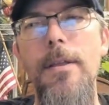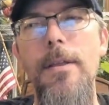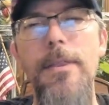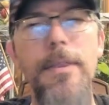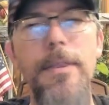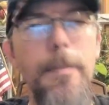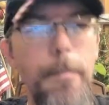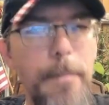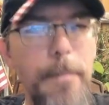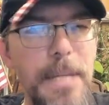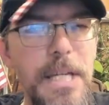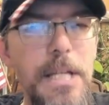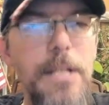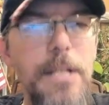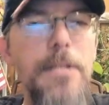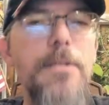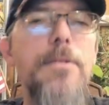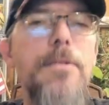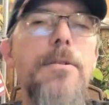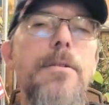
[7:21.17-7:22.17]
the
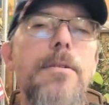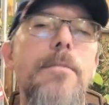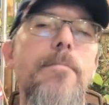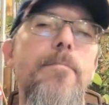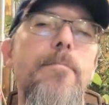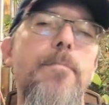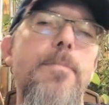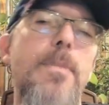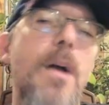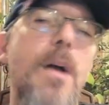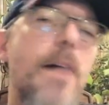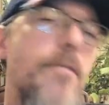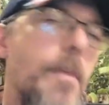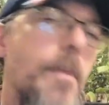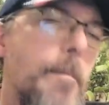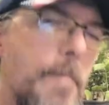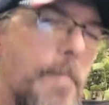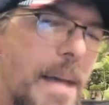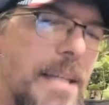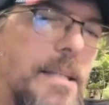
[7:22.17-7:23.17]
means of
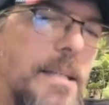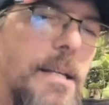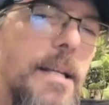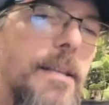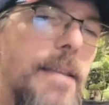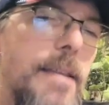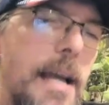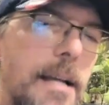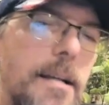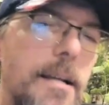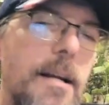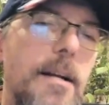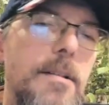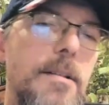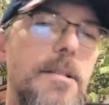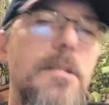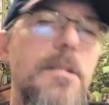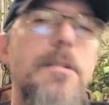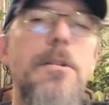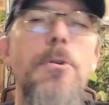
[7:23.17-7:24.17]
amending that
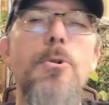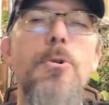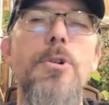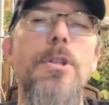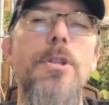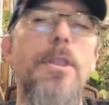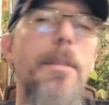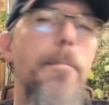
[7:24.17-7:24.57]
Constitution,